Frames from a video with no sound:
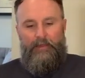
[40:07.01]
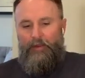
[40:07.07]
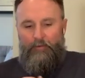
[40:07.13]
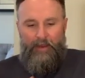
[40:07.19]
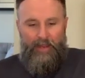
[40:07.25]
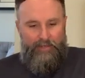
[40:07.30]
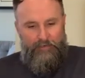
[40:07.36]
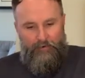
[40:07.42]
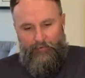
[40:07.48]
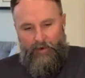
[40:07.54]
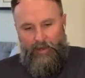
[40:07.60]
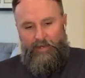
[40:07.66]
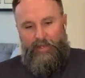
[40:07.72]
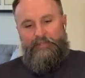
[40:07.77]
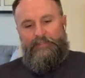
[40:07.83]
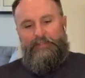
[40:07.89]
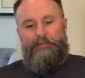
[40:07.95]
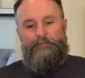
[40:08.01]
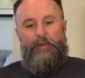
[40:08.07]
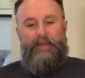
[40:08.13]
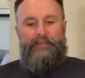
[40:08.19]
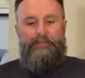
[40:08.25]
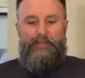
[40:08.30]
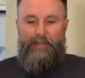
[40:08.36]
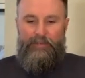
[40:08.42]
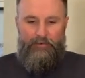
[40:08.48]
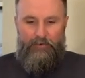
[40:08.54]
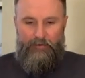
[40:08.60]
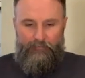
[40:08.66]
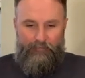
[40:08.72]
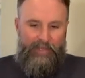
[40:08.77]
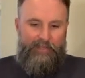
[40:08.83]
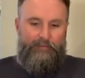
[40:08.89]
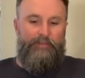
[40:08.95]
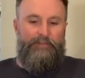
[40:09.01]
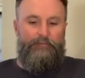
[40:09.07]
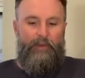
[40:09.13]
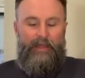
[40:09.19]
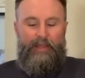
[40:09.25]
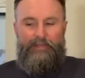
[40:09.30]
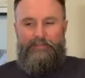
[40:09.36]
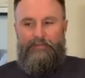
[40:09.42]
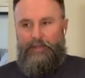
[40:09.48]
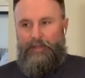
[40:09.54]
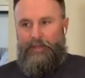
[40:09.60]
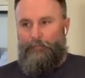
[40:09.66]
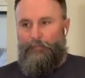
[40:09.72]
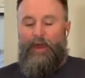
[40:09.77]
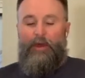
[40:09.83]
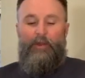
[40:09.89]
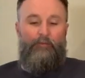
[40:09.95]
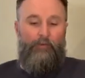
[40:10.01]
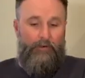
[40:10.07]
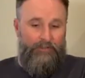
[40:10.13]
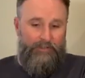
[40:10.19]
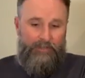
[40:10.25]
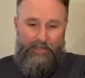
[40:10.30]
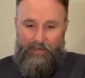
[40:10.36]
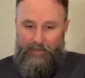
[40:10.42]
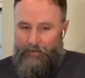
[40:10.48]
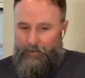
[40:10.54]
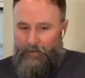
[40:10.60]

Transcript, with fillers: nature financing space, nature investment space, like biodiversity